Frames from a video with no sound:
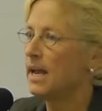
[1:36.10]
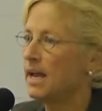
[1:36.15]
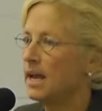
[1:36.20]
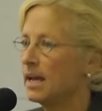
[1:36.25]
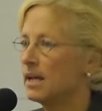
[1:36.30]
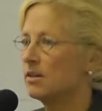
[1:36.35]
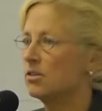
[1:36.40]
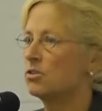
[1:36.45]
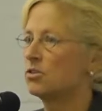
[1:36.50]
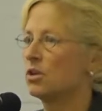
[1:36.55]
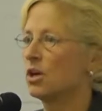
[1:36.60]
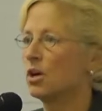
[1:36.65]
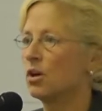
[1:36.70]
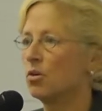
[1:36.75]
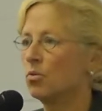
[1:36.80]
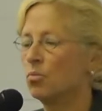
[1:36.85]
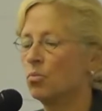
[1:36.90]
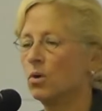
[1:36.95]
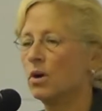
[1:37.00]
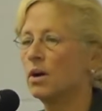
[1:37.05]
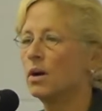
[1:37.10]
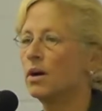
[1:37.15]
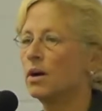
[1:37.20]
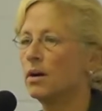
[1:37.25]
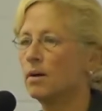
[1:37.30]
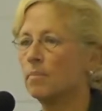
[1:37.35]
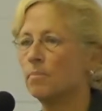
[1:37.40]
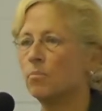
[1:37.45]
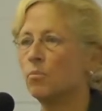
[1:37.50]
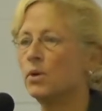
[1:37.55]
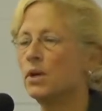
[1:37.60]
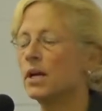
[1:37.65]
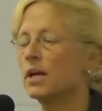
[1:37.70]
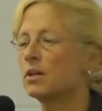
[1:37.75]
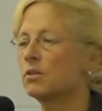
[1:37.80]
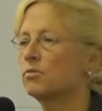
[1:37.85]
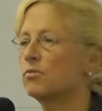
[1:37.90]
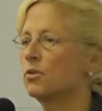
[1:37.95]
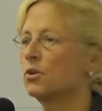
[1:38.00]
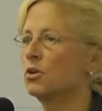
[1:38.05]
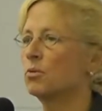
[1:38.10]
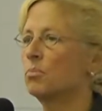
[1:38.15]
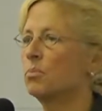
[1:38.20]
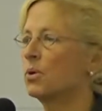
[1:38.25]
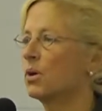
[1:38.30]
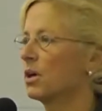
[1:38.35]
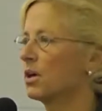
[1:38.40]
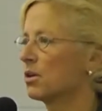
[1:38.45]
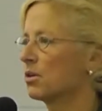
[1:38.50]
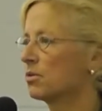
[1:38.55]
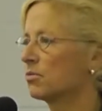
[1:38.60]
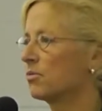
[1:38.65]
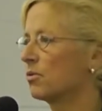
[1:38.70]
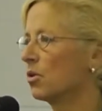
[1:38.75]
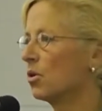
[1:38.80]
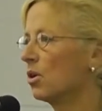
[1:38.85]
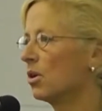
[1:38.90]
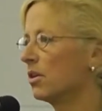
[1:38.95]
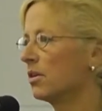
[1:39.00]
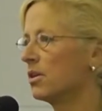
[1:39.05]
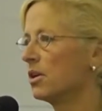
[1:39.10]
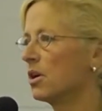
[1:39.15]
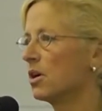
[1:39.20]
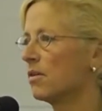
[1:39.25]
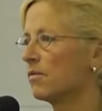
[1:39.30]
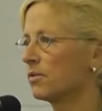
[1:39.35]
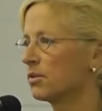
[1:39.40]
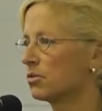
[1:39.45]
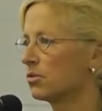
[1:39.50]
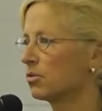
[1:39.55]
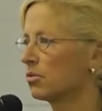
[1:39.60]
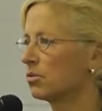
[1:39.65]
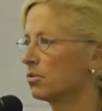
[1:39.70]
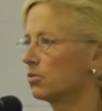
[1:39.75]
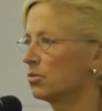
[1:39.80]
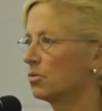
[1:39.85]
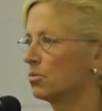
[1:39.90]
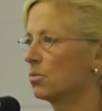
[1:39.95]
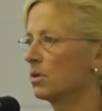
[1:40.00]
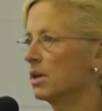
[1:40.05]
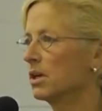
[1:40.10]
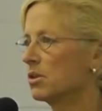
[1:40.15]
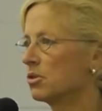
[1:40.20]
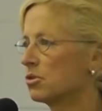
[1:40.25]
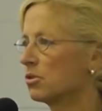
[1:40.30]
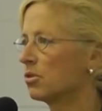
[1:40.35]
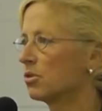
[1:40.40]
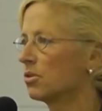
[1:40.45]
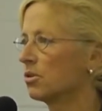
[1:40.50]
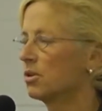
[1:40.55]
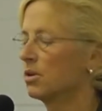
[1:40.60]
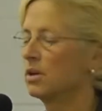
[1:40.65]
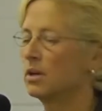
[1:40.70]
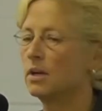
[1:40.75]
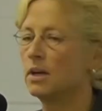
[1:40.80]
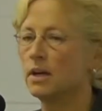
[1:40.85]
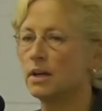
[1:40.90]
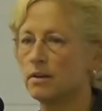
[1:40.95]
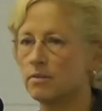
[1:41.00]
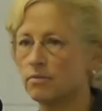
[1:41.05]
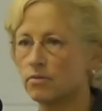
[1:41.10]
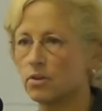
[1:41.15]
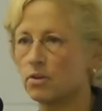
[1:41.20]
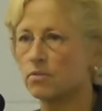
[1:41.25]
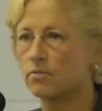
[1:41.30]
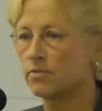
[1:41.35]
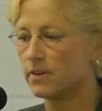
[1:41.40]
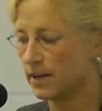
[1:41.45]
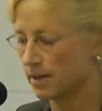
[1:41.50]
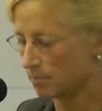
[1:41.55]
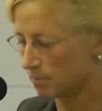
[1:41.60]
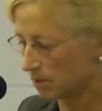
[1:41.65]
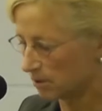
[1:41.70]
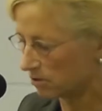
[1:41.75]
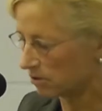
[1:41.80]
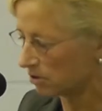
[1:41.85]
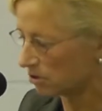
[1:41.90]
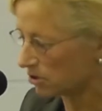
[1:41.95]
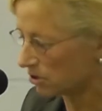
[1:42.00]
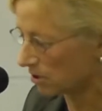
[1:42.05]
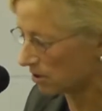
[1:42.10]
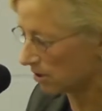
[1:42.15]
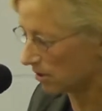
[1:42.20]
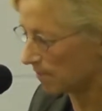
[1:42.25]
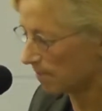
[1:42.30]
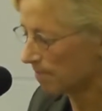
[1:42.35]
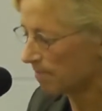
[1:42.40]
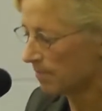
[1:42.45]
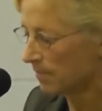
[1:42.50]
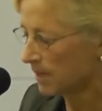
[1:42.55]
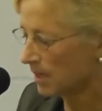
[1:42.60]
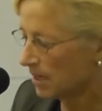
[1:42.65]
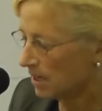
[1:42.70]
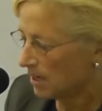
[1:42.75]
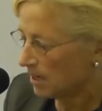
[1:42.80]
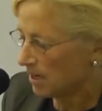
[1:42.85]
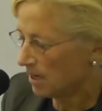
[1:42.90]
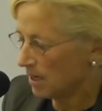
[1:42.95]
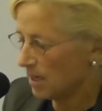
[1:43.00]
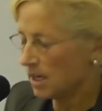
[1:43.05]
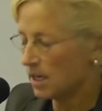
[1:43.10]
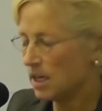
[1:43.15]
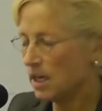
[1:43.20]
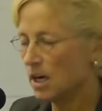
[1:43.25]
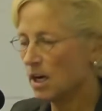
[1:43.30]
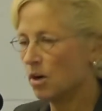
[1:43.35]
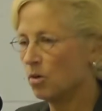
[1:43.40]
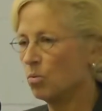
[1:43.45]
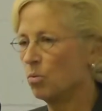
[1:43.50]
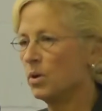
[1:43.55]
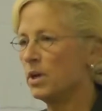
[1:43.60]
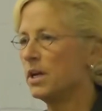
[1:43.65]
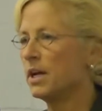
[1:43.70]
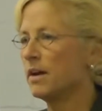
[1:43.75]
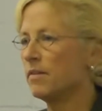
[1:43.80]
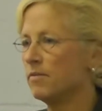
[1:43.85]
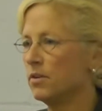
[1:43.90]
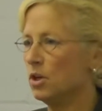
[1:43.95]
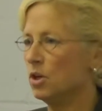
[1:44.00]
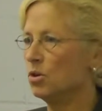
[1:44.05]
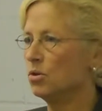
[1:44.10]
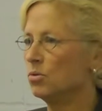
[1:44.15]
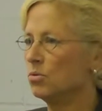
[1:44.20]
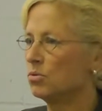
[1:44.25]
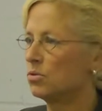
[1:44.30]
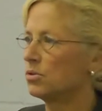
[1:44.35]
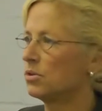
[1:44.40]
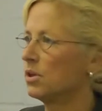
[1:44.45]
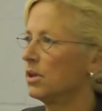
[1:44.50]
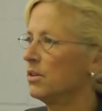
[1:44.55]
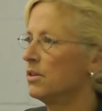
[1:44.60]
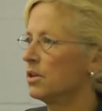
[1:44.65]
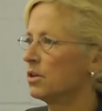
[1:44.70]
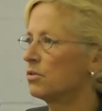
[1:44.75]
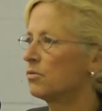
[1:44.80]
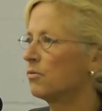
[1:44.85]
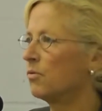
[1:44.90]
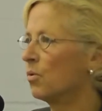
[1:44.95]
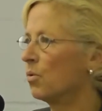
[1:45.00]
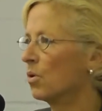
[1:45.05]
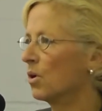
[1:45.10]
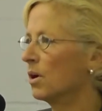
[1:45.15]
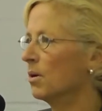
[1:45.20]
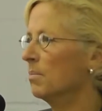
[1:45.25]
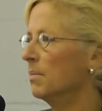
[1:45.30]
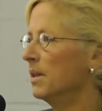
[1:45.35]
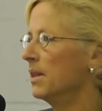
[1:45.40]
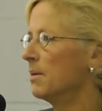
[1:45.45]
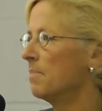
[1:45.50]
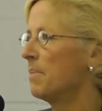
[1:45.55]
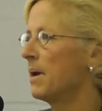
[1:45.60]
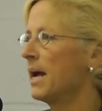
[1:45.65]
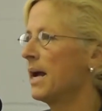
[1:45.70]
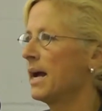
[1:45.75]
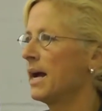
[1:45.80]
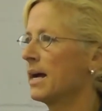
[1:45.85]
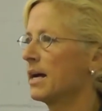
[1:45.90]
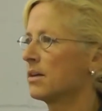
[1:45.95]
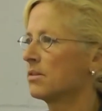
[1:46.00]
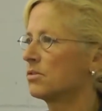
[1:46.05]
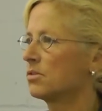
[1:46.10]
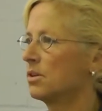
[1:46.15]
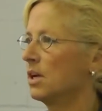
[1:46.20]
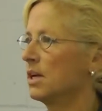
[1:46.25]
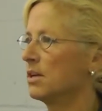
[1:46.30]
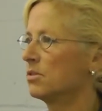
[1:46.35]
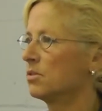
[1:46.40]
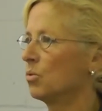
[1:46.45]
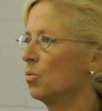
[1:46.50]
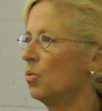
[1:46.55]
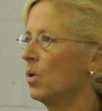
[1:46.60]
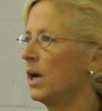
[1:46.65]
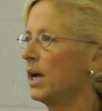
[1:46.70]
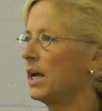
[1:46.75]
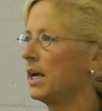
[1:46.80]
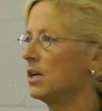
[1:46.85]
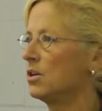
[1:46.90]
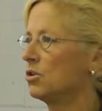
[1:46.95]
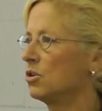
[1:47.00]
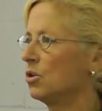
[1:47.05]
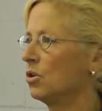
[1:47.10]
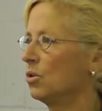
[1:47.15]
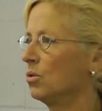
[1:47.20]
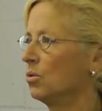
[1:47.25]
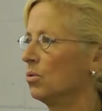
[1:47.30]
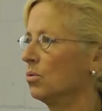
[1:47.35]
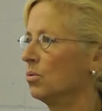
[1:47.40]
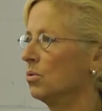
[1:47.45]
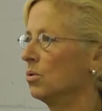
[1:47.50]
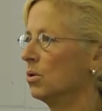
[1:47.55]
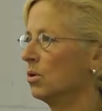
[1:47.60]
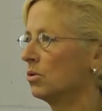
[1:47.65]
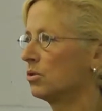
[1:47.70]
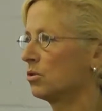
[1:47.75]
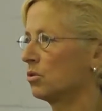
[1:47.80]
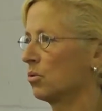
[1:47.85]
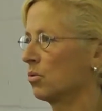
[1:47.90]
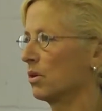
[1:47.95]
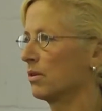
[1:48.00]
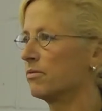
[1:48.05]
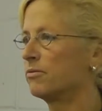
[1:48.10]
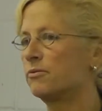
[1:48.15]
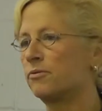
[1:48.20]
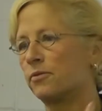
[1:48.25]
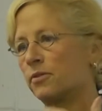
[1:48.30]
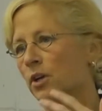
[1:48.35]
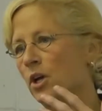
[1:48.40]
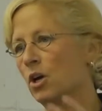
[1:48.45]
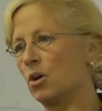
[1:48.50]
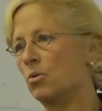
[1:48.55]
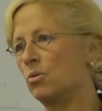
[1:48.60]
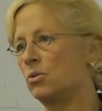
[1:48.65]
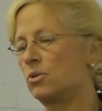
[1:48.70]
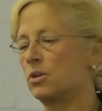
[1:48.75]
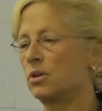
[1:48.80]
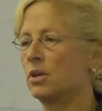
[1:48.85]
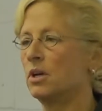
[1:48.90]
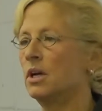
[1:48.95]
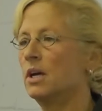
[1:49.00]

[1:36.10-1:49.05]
And so we ask for your prayers for all of the officers who are injured and for their families this year. You know, we have used this forum in the past as a way to sort of float